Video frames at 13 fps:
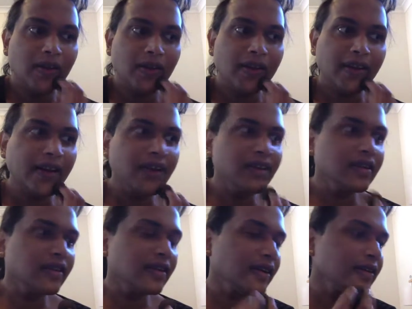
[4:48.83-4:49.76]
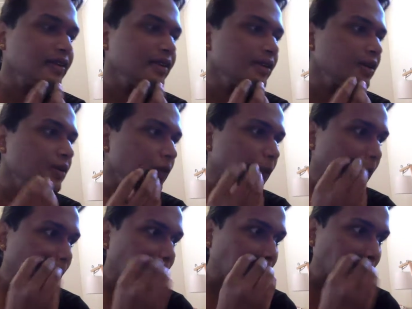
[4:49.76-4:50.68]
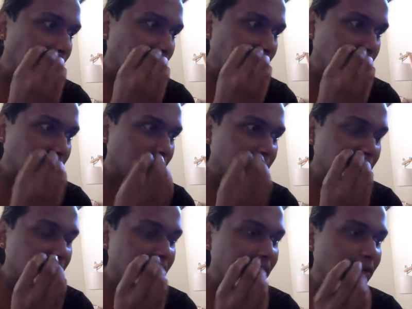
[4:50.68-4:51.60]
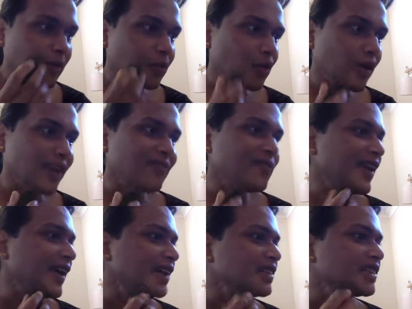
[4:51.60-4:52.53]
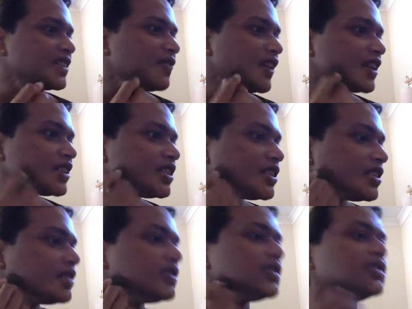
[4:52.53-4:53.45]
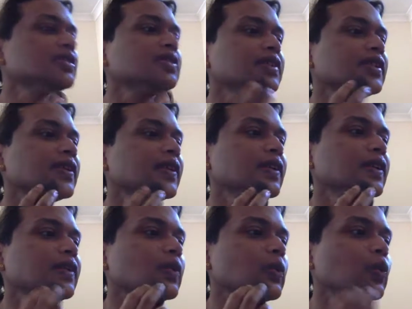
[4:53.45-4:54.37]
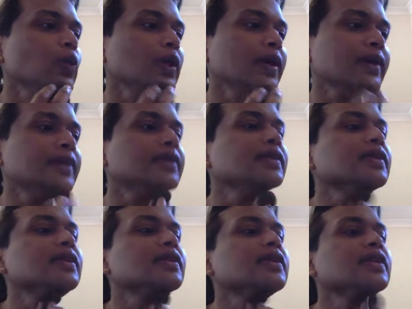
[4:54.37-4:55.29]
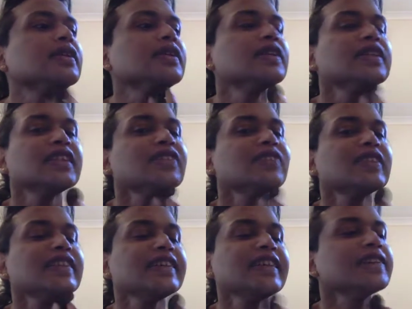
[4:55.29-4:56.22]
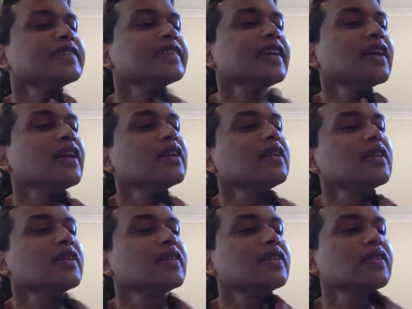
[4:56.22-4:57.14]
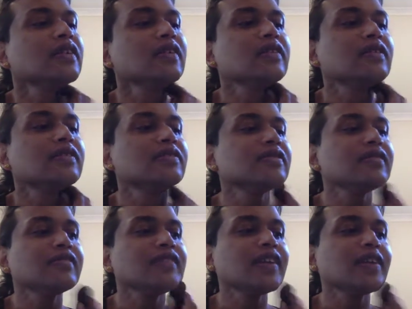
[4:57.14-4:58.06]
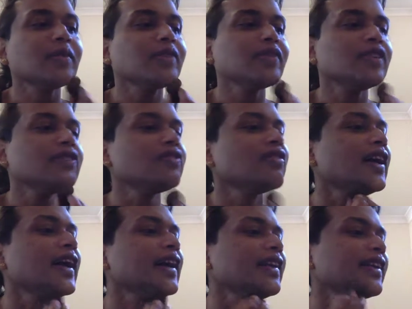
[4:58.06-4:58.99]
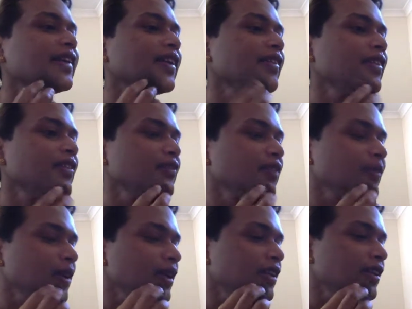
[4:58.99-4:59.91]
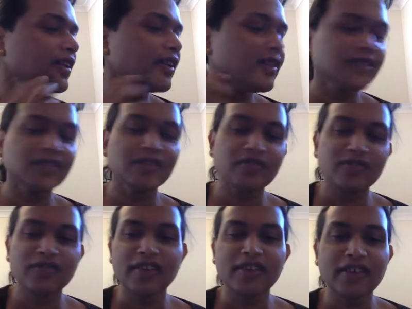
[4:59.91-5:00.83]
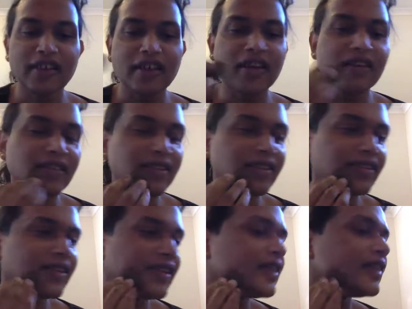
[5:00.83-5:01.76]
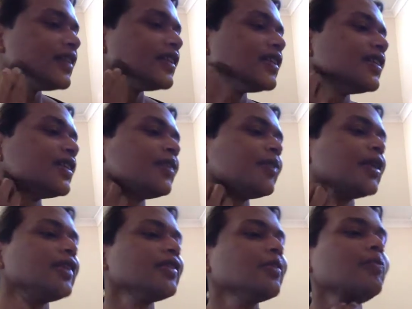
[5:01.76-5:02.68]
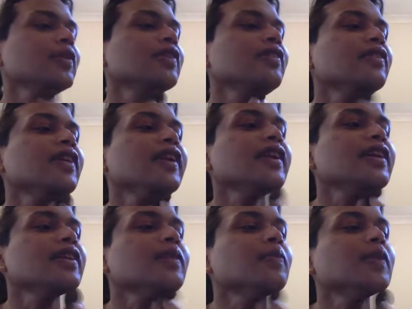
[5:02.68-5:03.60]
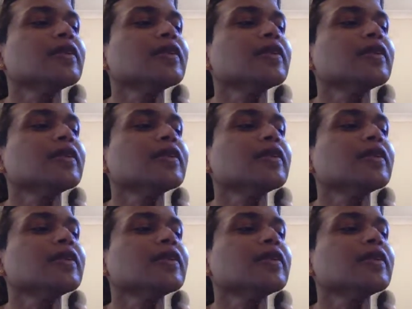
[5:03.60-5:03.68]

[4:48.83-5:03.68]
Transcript: like I don't I don't know um, some of, some of the more advanced functions in Word definitely Excel. So it was like a bit of a trial and error for me, and I had to just figure it out. And I made some mistakes, but